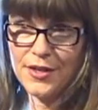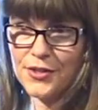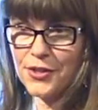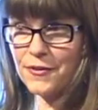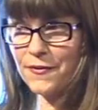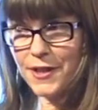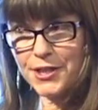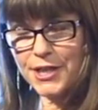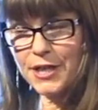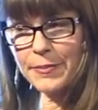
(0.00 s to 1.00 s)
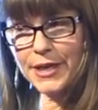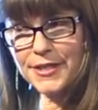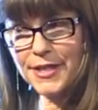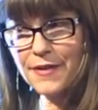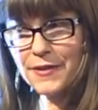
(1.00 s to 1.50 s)
So you finish eating by
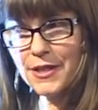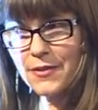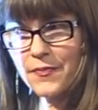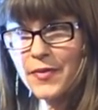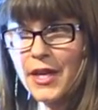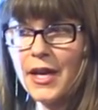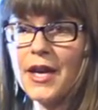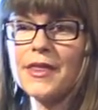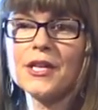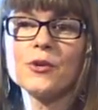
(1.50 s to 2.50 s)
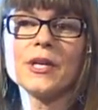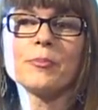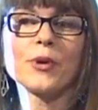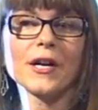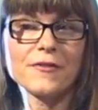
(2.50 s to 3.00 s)
7, and then you
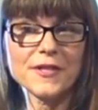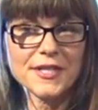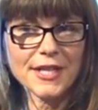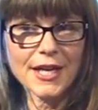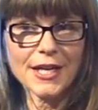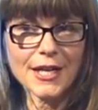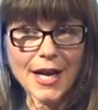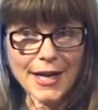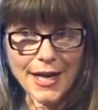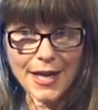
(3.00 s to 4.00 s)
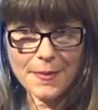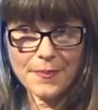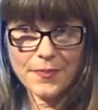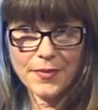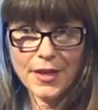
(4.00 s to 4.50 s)
eat breakfast again at 9 a.m.